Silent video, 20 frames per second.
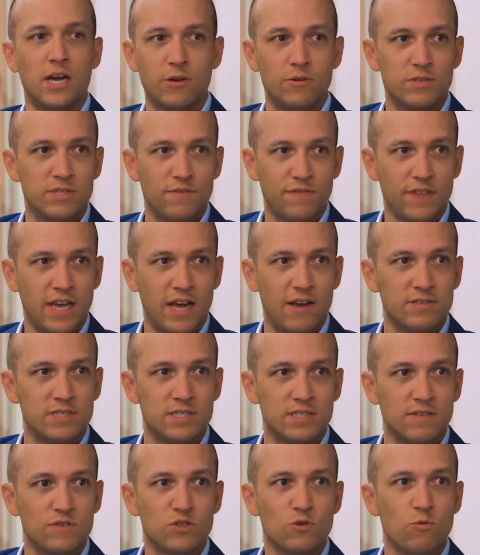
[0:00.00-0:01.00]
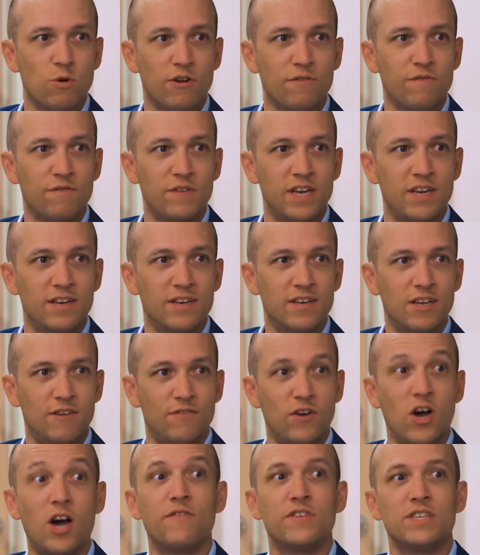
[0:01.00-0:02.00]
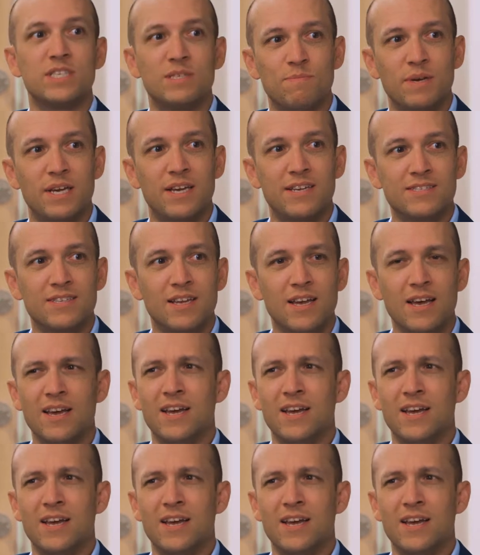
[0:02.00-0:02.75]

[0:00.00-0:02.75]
hundreds of thousands of square feet of office space.